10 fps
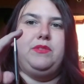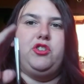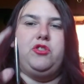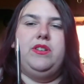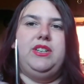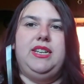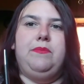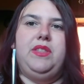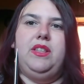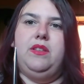the shorter
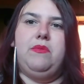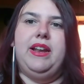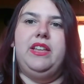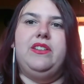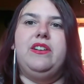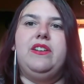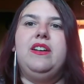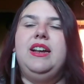tip than the regular.